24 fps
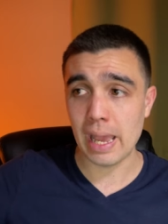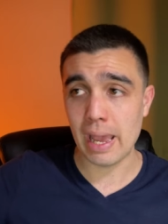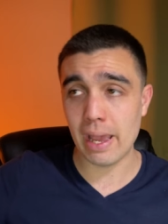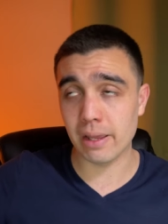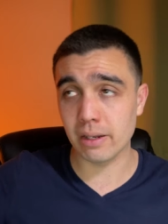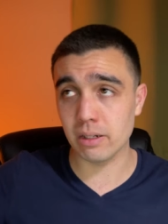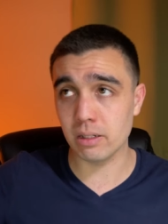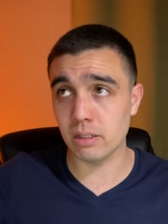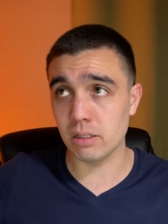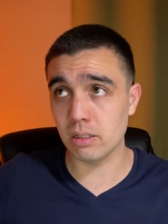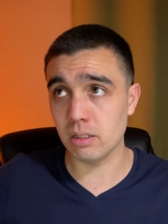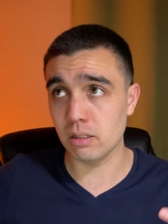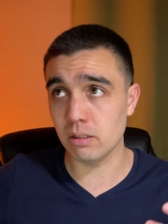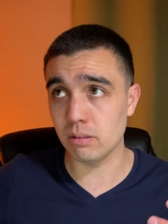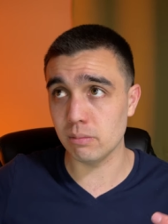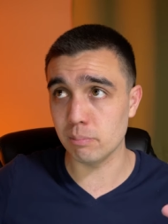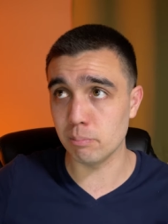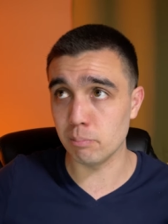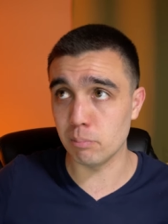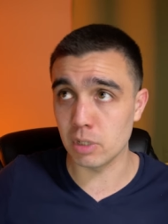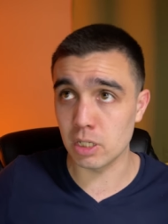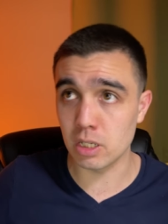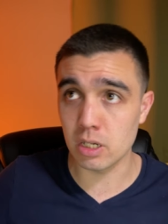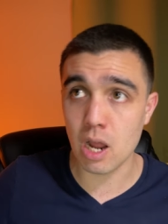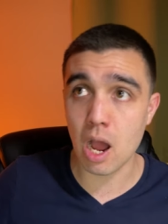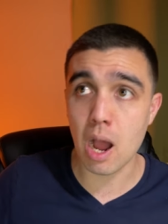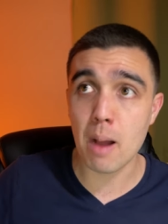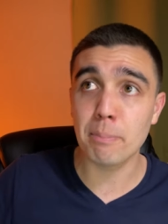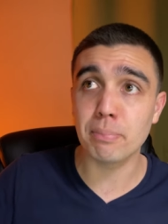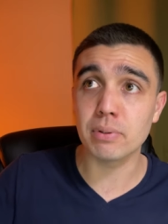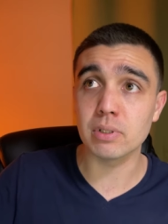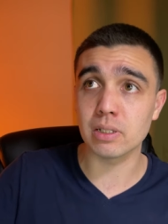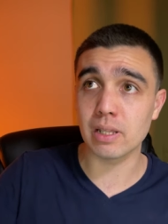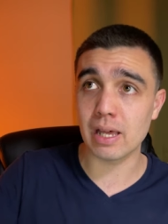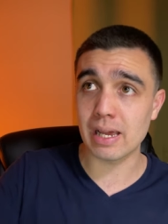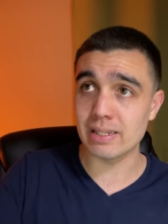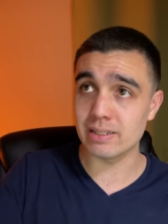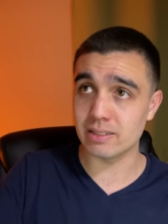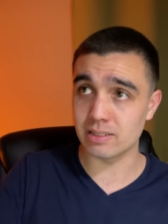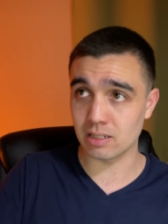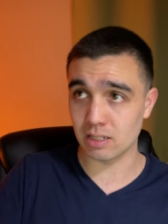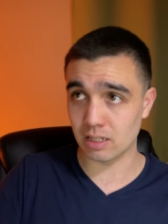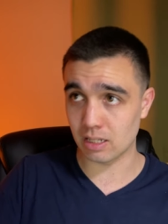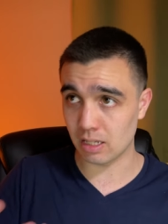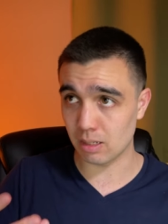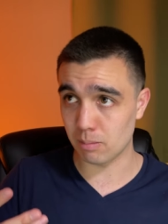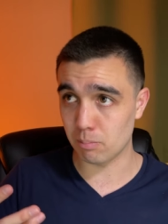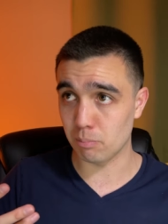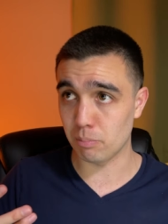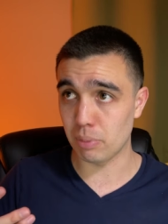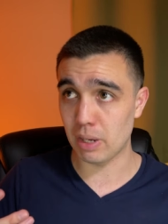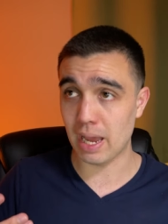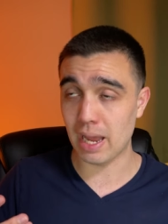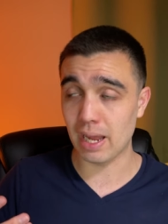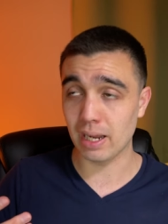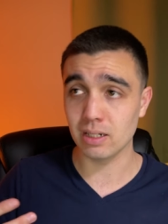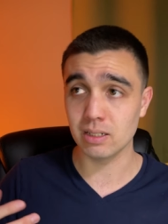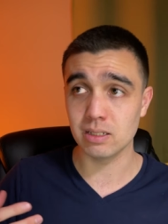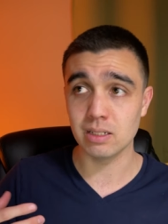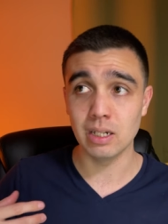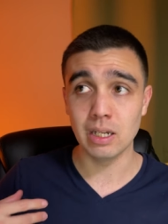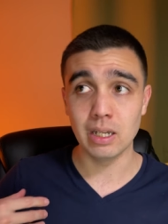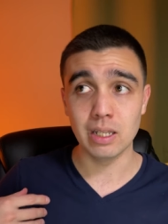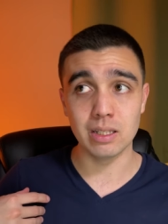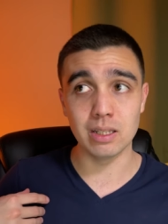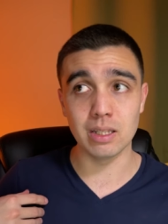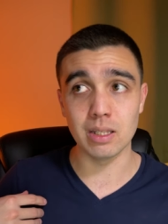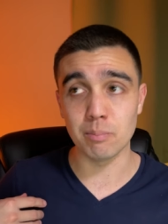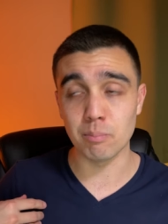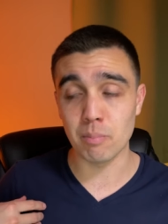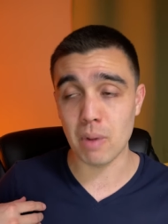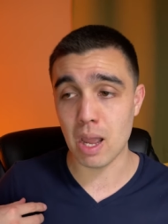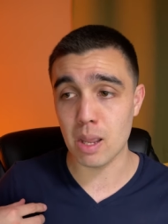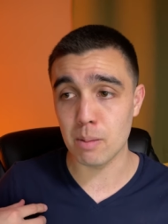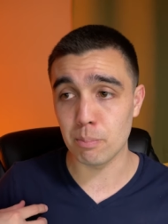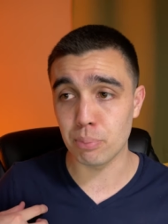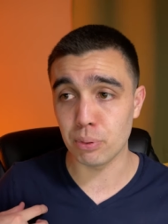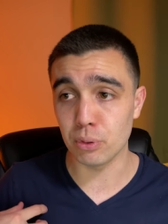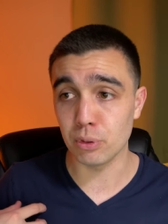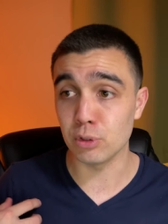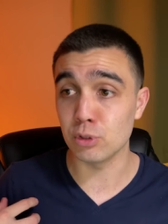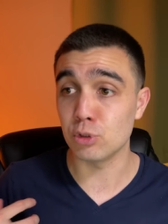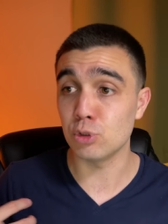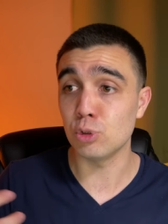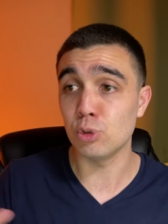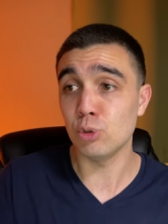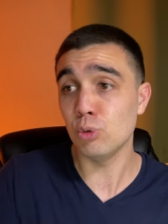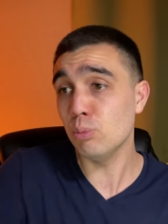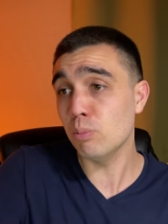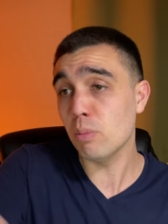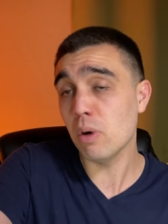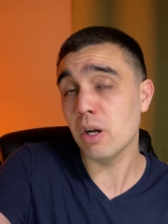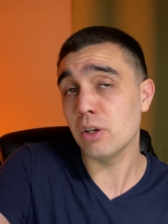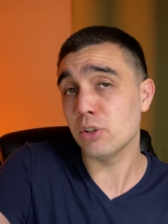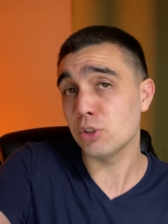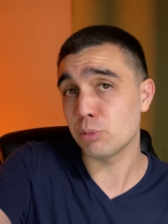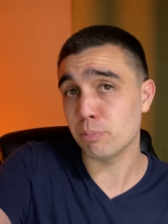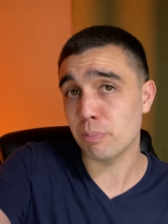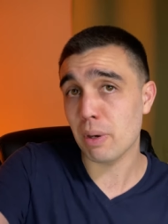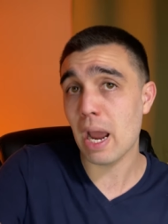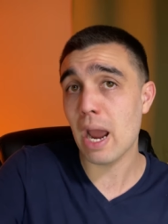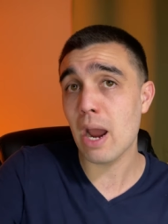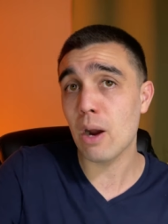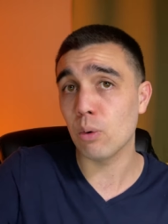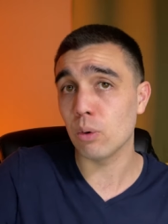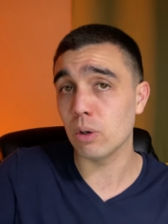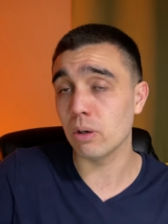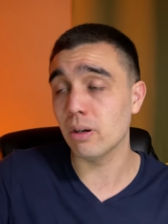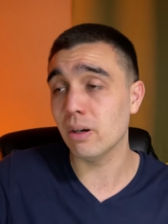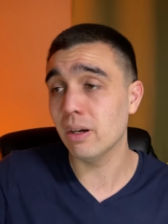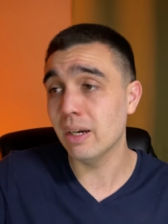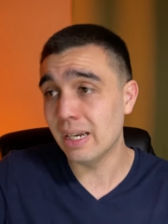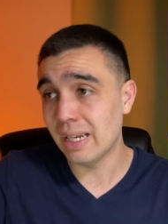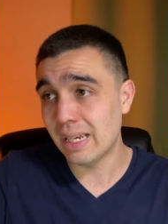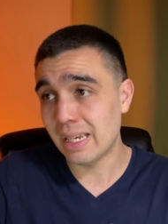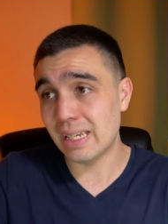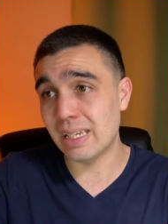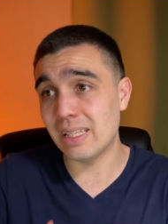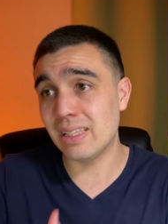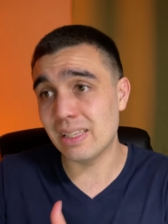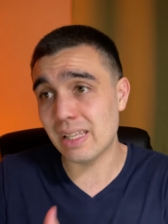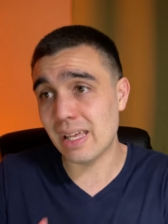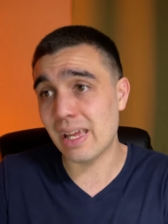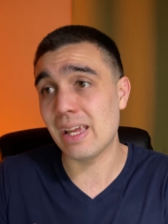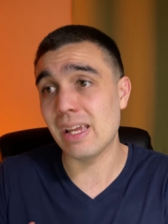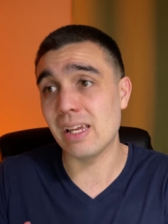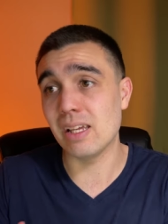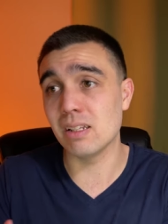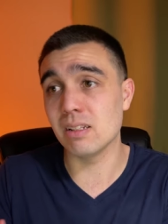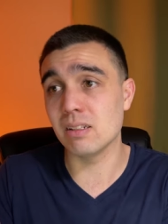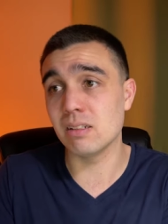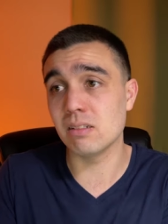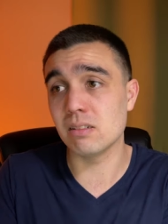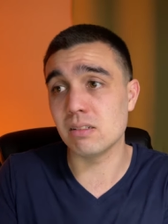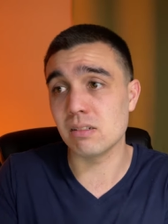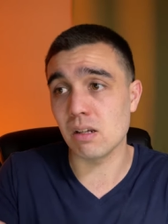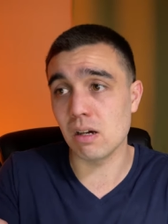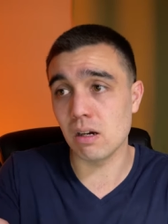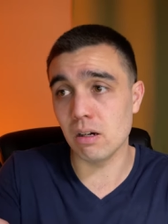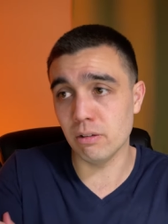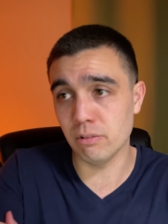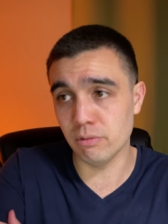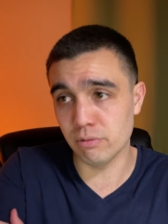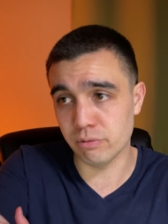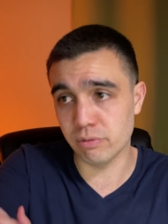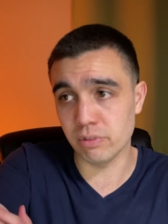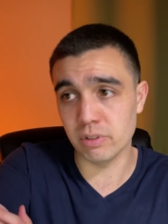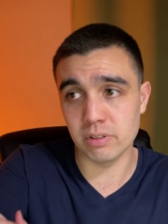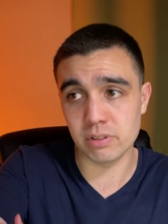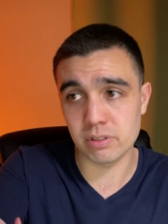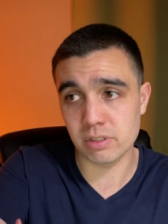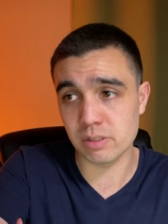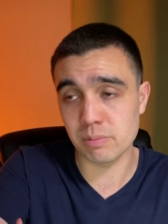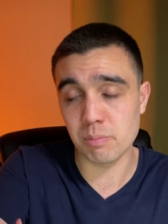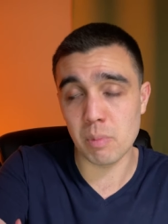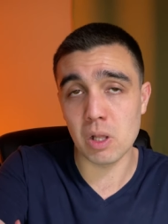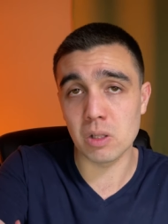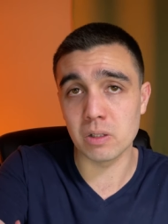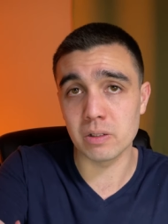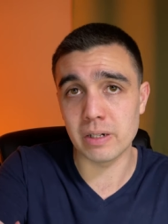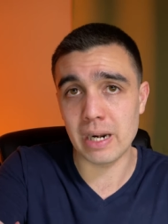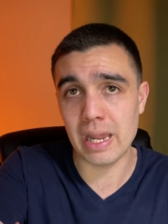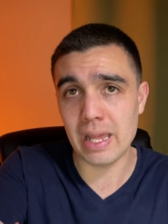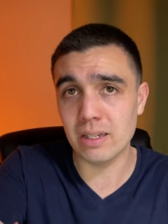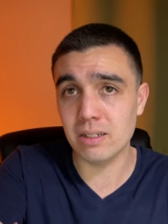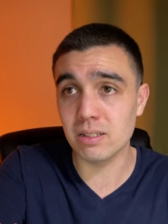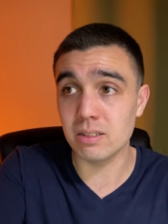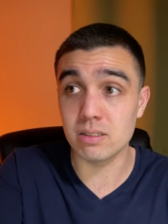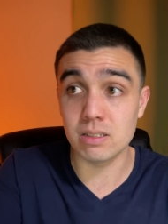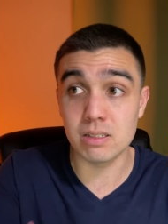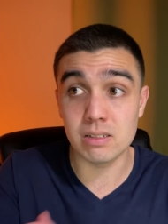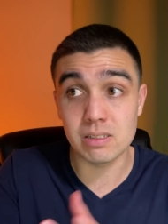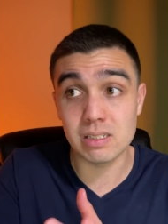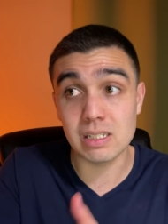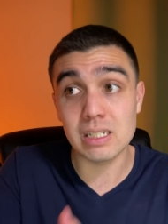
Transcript: any monopolizing impact that might put too much power in the hands of smaller entities,